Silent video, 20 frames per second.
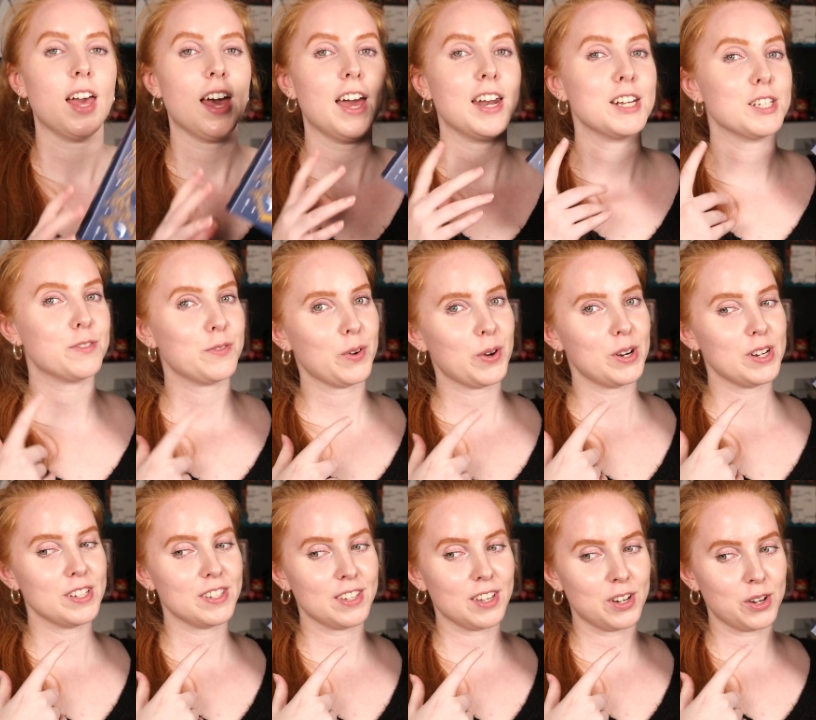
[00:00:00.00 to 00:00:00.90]
And as far
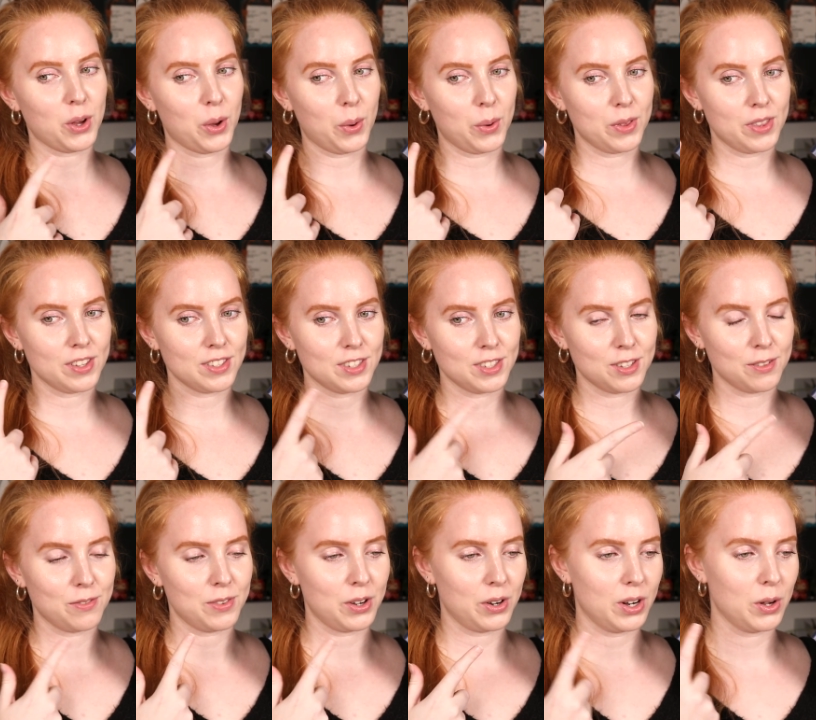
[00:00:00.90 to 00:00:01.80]
as I know, this is a
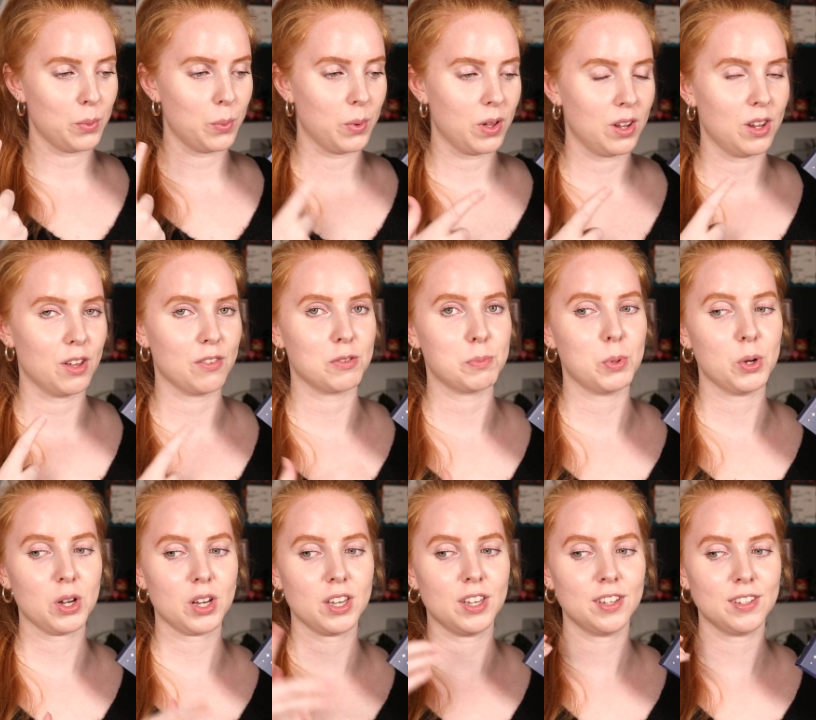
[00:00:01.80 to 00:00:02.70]
very well-loved
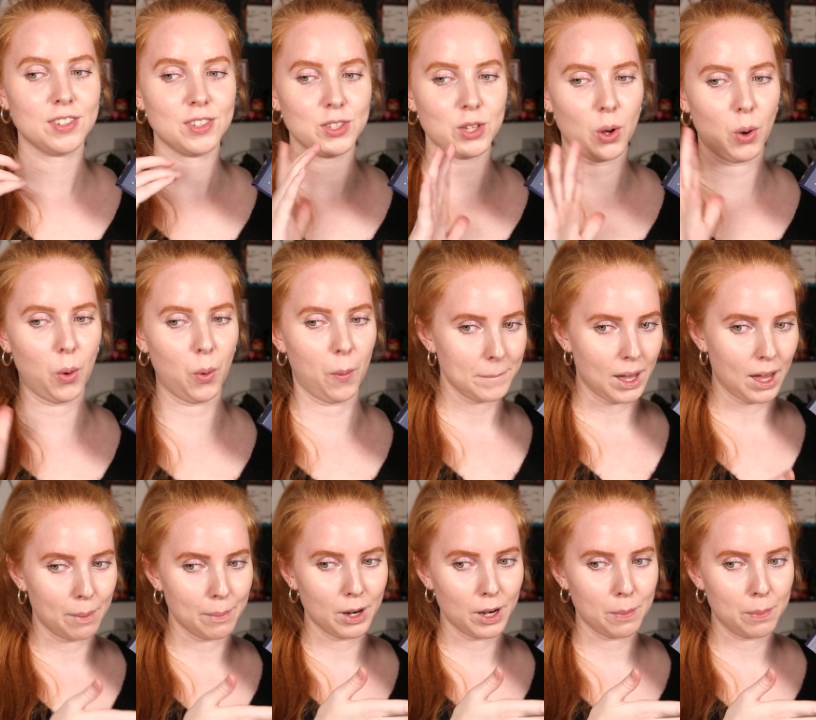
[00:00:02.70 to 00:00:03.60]
book, so
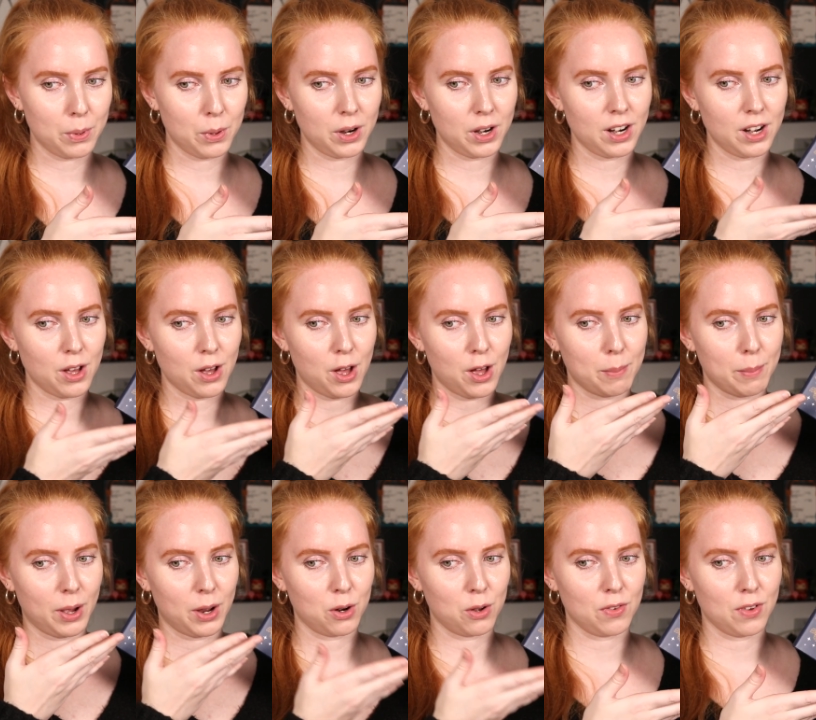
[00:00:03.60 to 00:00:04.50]
I'm gonna put it on
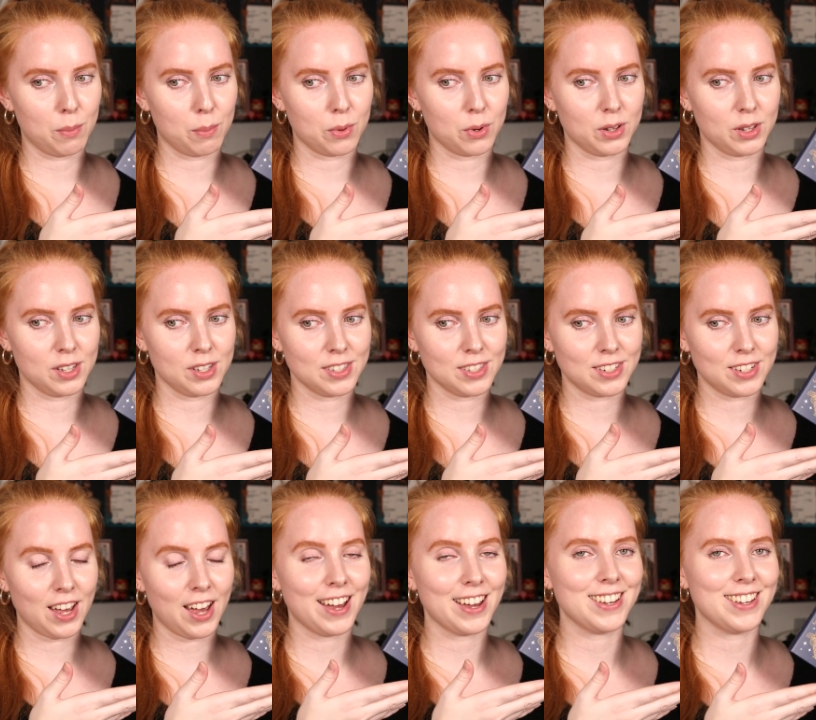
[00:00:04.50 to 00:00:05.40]
my November list.
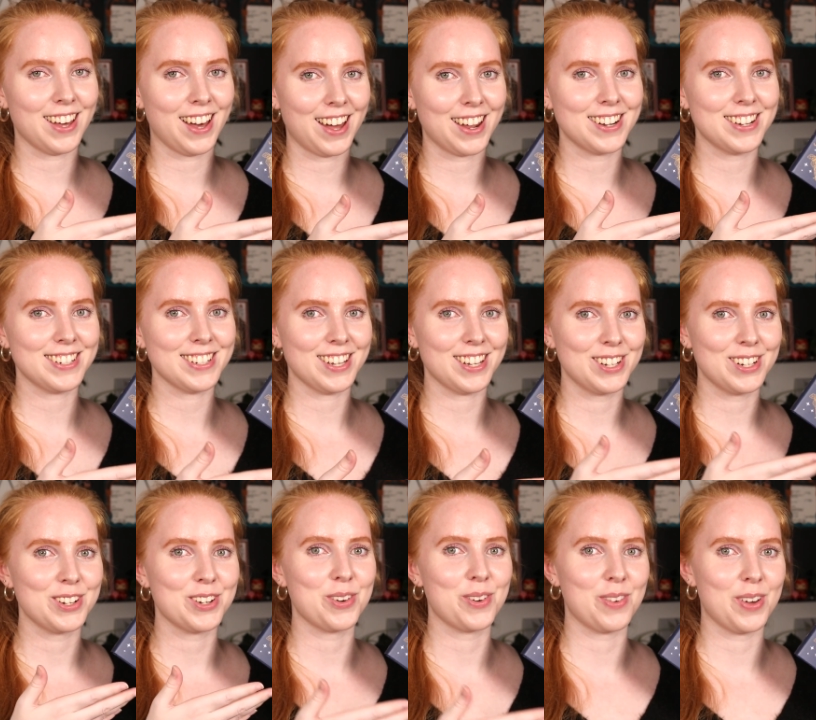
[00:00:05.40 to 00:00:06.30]
I got it
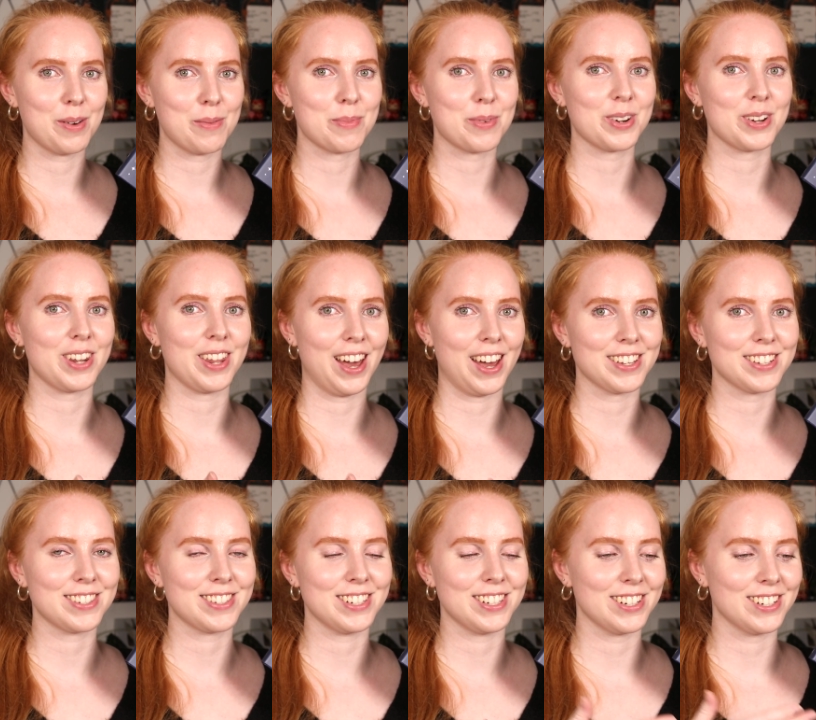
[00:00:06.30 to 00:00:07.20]
in November
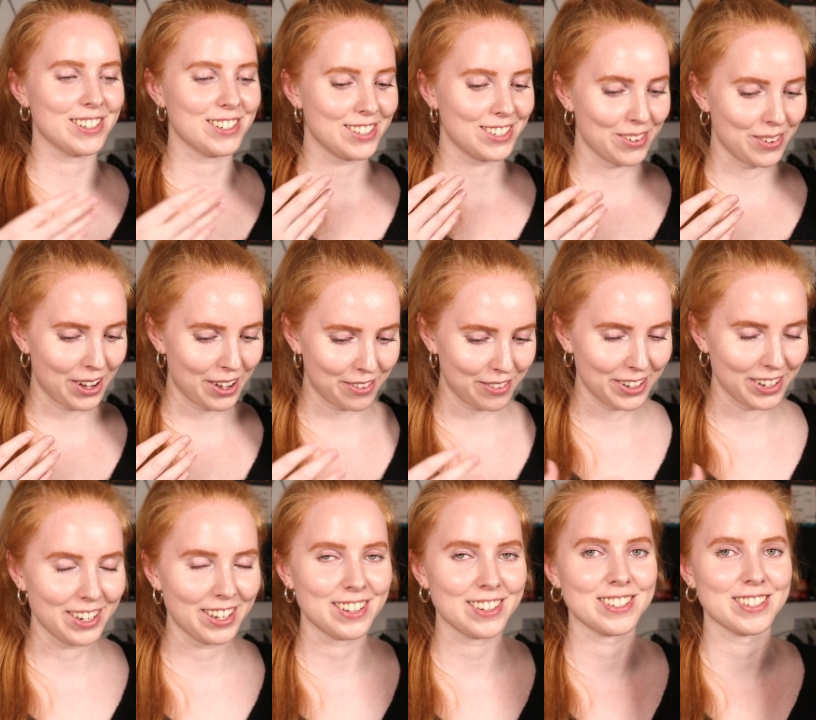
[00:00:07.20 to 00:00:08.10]
last year, so I
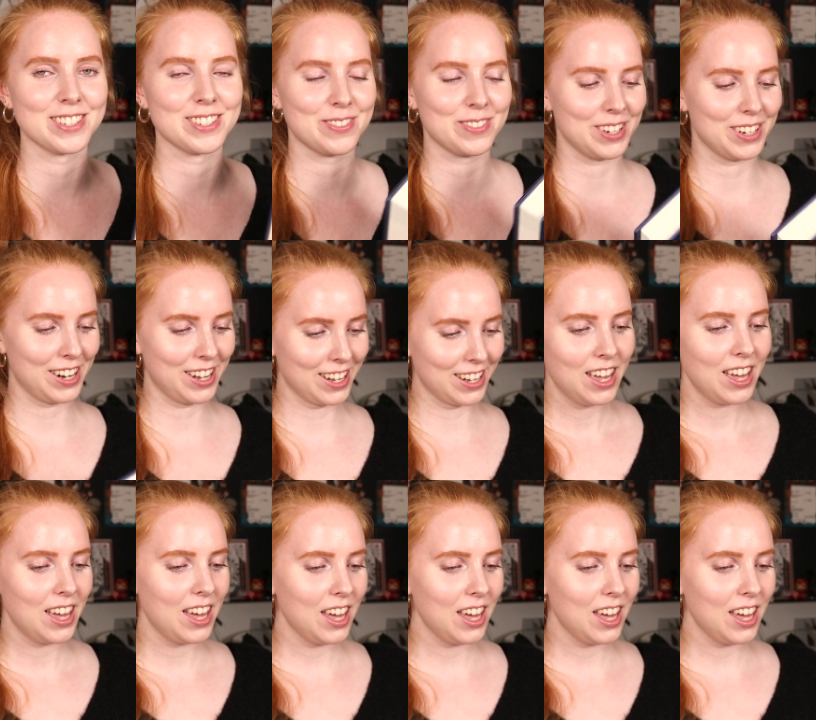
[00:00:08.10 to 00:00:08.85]
feel like this is fitting.